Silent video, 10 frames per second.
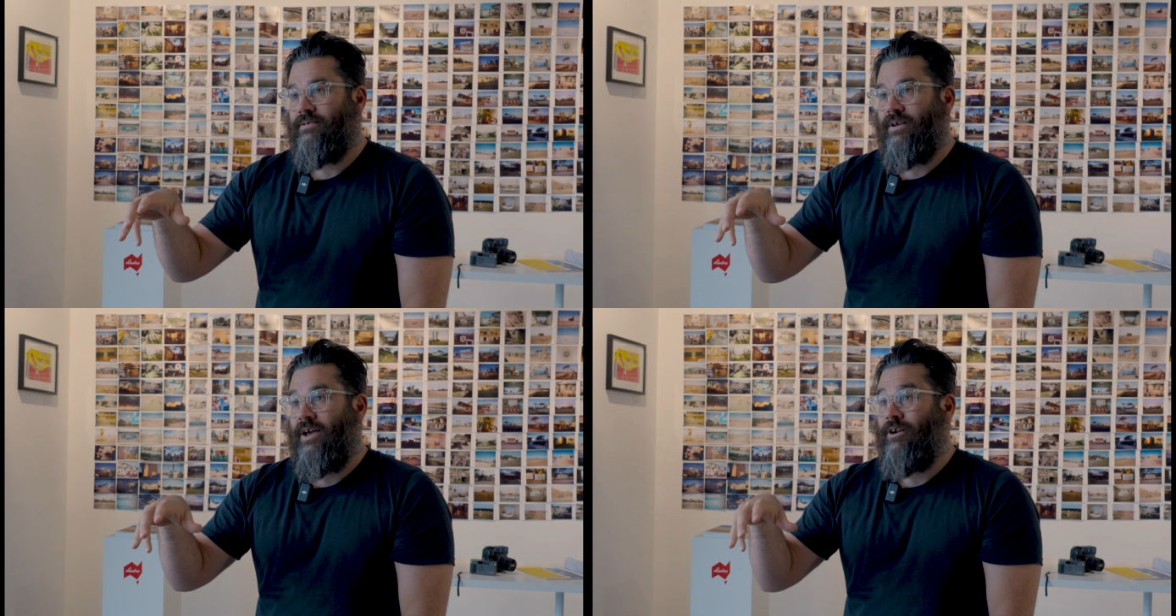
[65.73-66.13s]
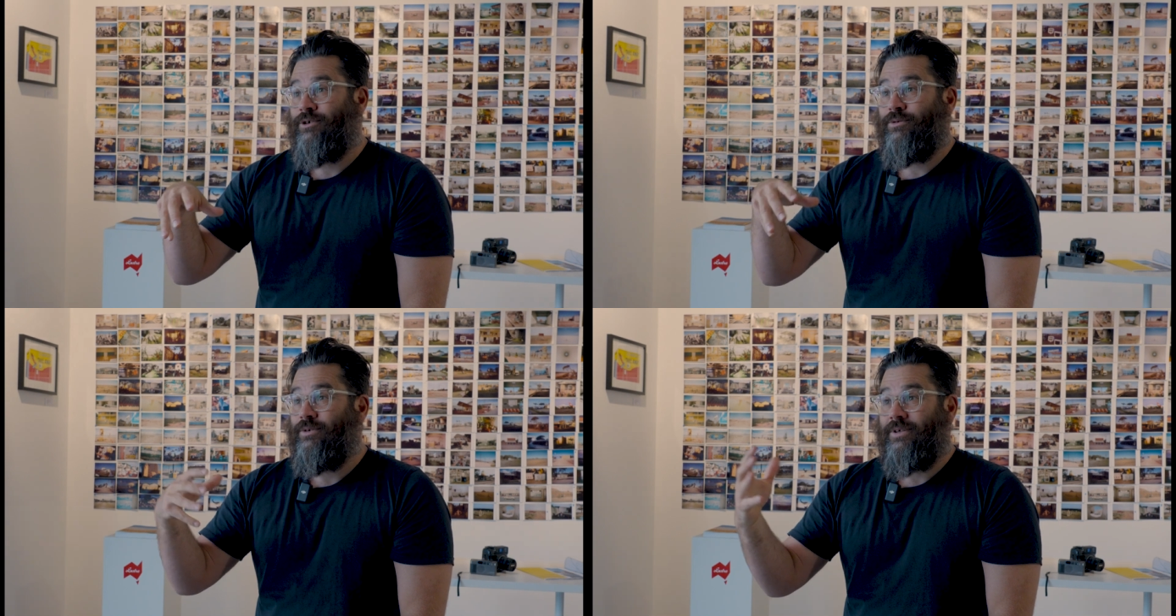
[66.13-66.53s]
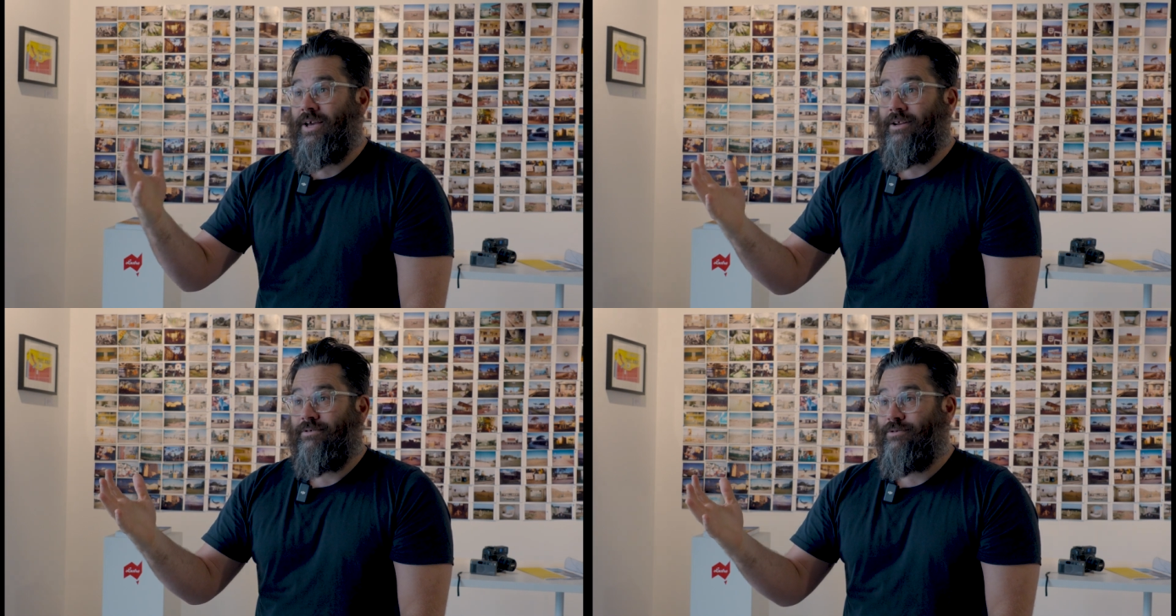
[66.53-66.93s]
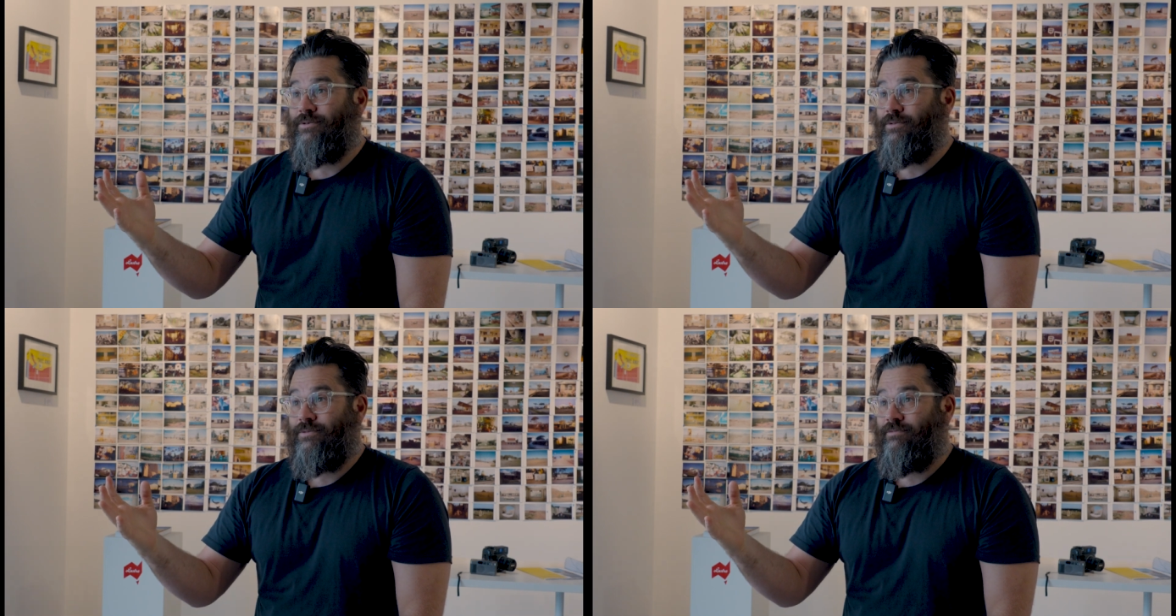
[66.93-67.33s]
and I couldn't get
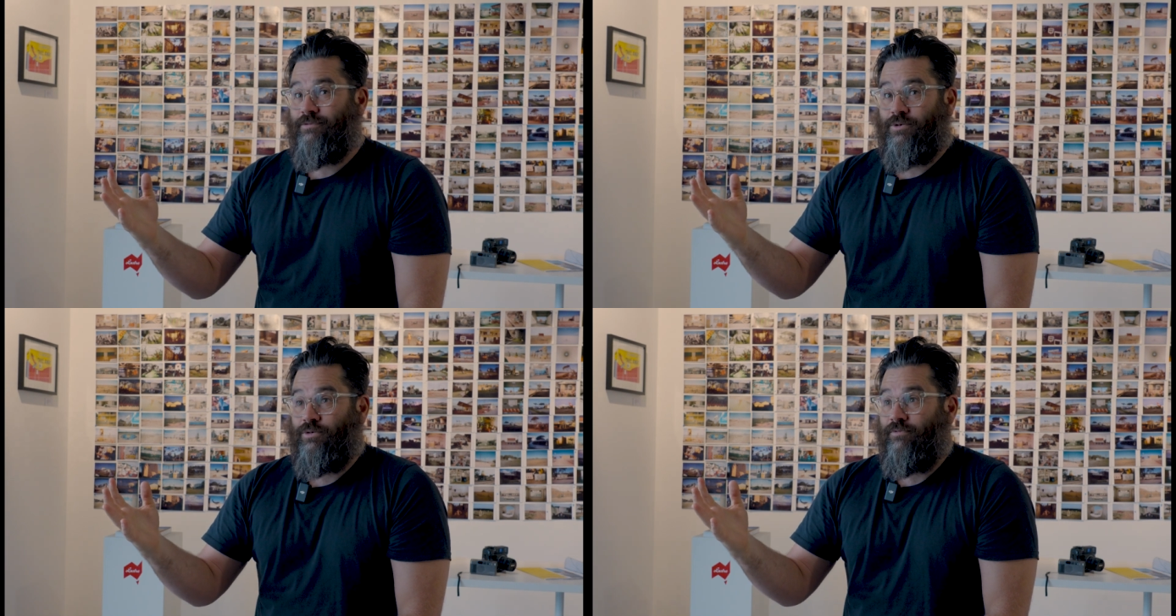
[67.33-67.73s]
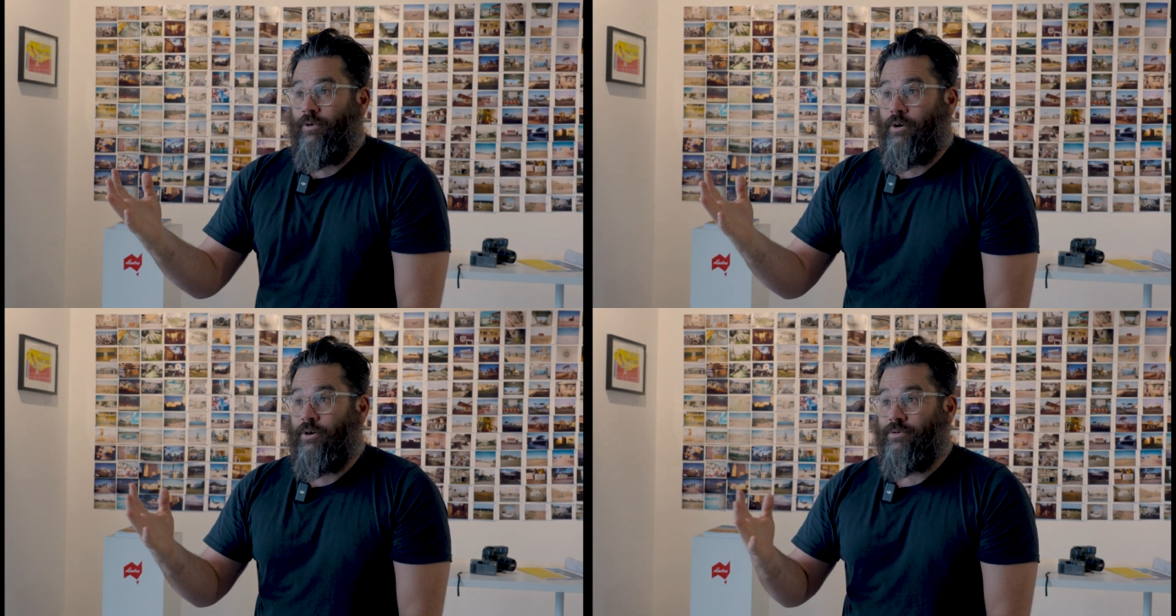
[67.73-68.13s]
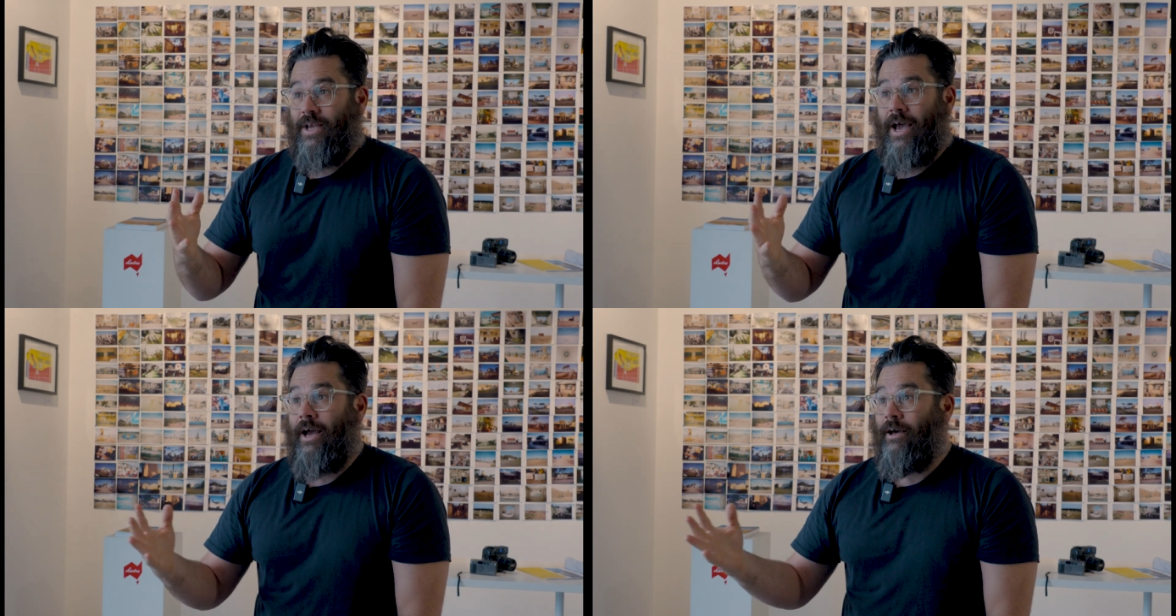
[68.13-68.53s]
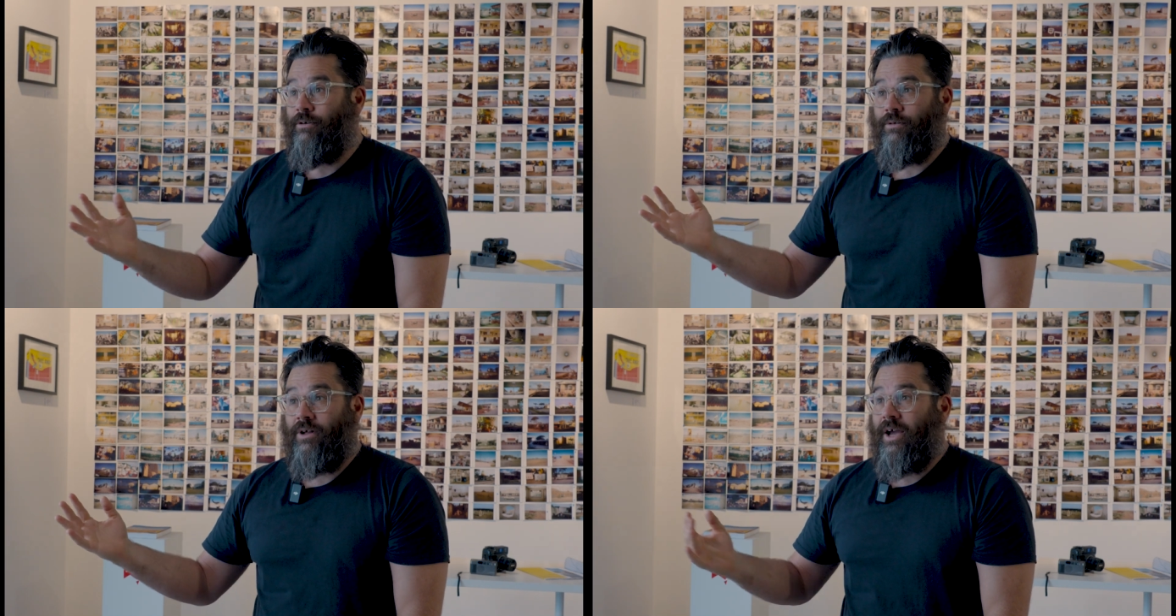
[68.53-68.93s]
good photos at
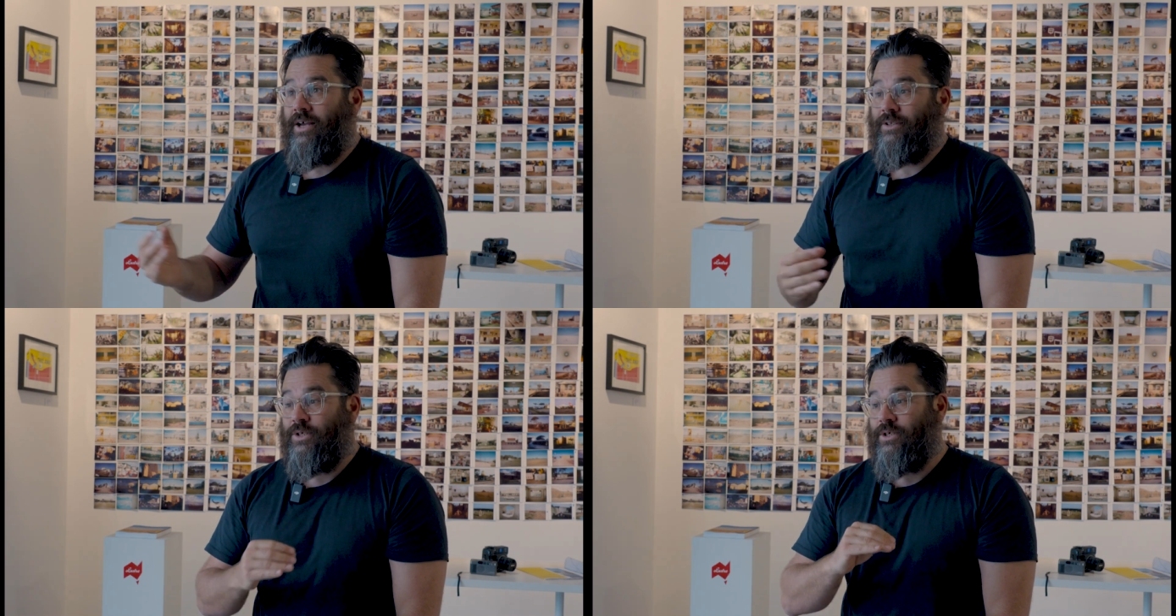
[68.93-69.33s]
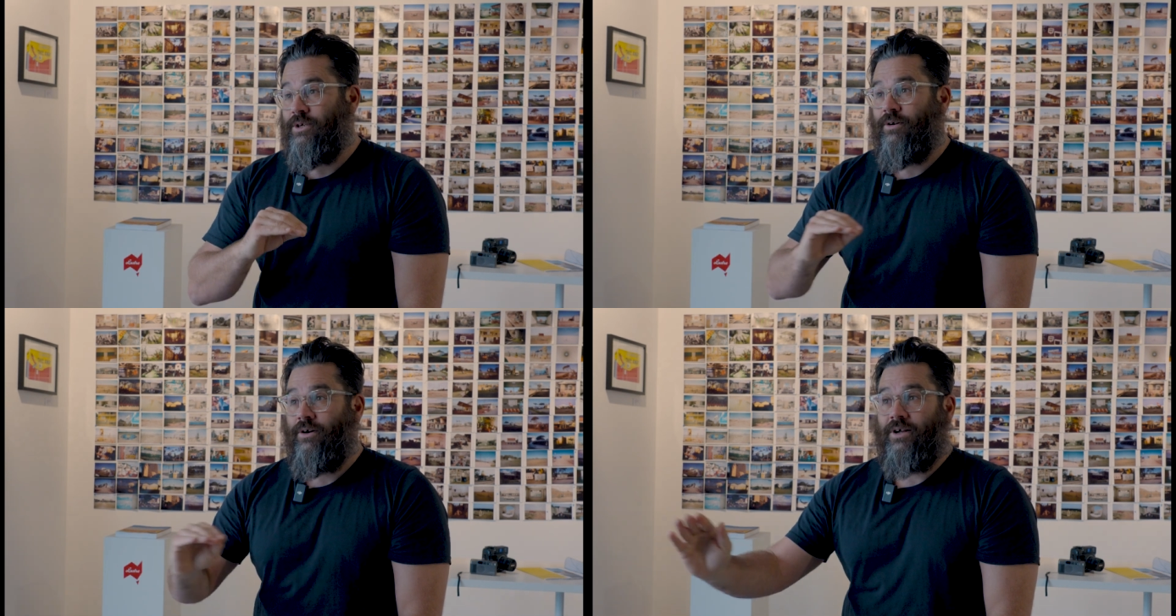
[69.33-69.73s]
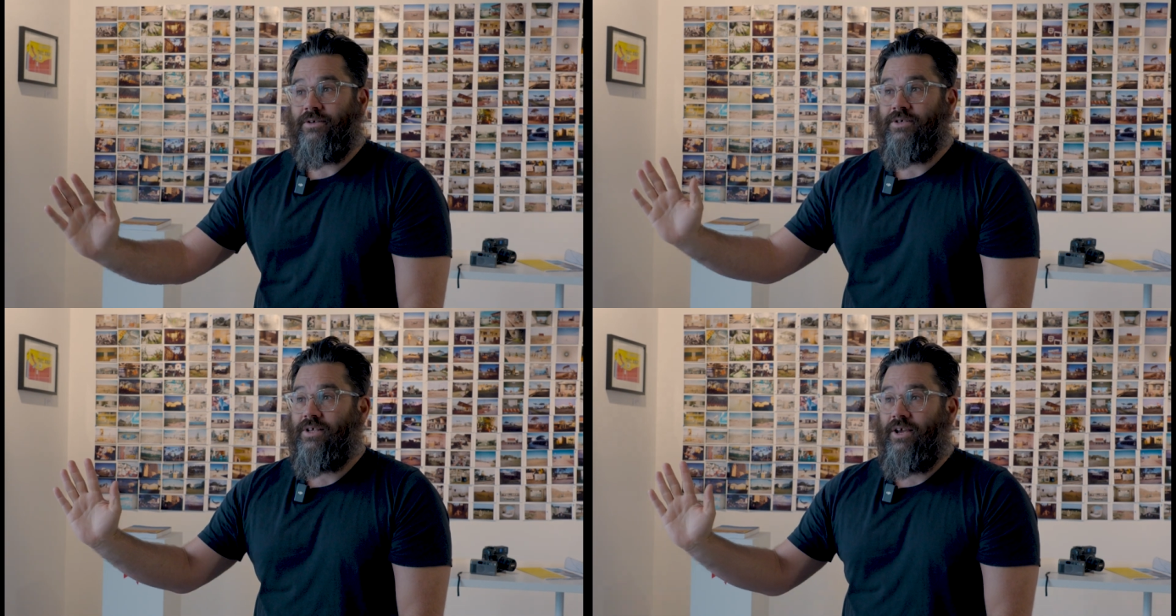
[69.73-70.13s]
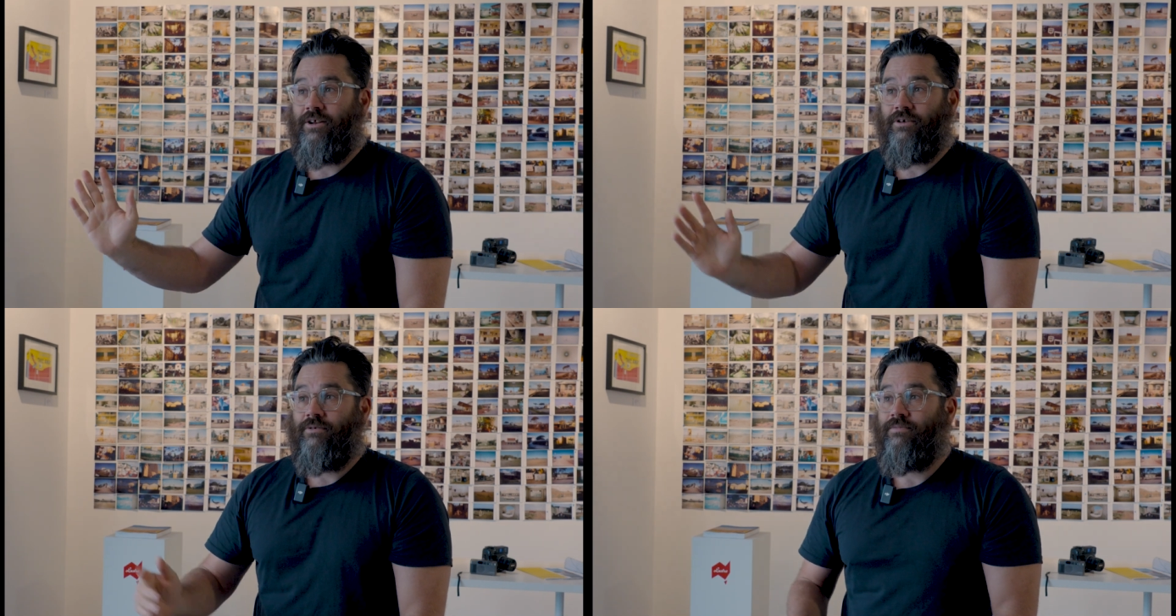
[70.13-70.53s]
all. I had zero
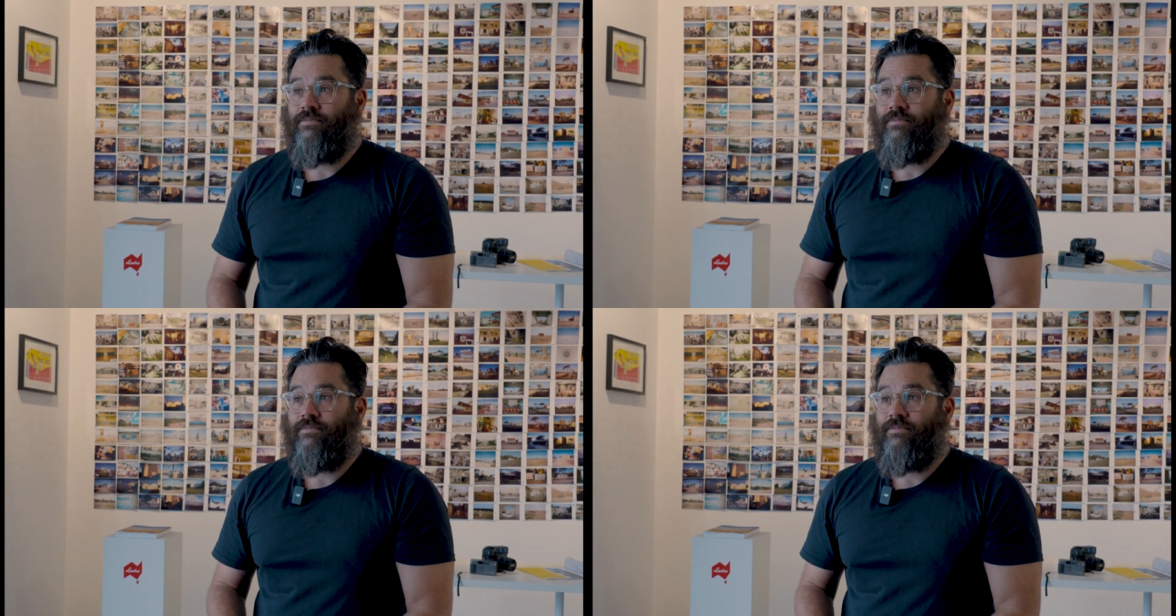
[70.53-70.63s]
understanding of